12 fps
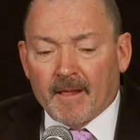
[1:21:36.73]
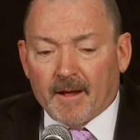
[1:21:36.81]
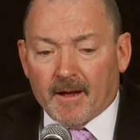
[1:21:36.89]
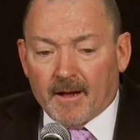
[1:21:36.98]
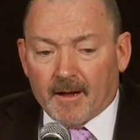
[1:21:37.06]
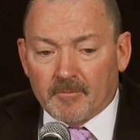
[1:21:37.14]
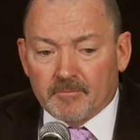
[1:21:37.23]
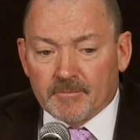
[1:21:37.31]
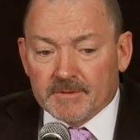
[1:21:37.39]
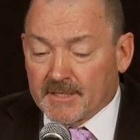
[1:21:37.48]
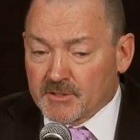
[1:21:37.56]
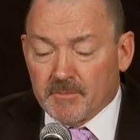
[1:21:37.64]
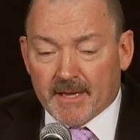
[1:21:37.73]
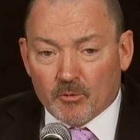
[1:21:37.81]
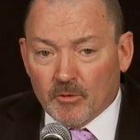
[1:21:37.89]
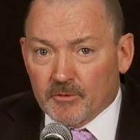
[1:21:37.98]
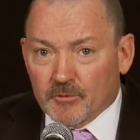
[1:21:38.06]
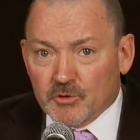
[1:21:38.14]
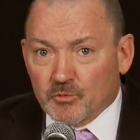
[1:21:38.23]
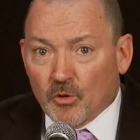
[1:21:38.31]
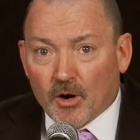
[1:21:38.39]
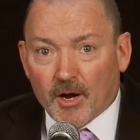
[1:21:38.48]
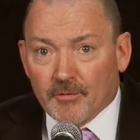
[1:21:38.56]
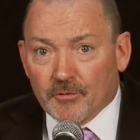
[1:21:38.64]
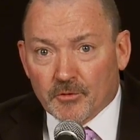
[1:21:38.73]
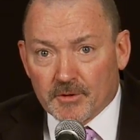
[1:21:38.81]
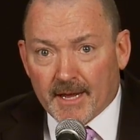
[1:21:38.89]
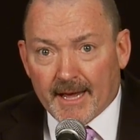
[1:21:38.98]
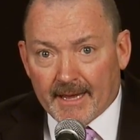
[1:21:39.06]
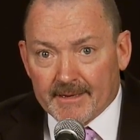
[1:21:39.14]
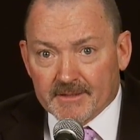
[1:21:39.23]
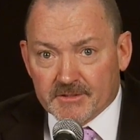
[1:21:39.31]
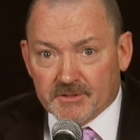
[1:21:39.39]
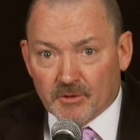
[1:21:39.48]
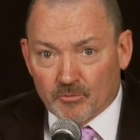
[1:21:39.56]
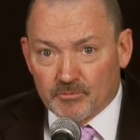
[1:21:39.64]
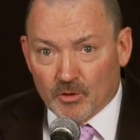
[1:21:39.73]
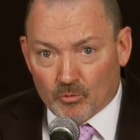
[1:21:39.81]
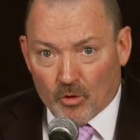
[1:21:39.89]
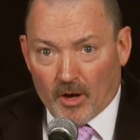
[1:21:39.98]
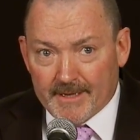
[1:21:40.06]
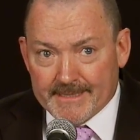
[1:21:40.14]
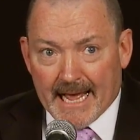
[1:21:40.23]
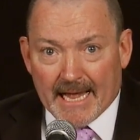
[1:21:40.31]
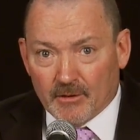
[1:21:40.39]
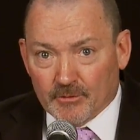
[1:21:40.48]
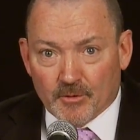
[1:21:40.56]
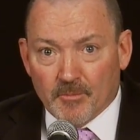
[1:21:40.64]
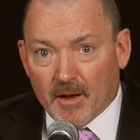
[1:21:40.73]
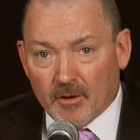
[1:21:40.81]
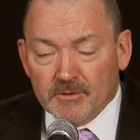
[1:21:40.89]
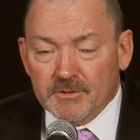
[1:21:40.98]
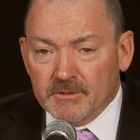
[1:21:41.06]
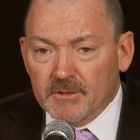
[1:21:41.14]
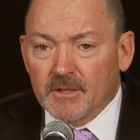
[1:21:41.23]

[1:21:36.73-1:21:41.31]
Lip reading: Doesn't matter whether it's Roth or not. It's the raw dollar amount.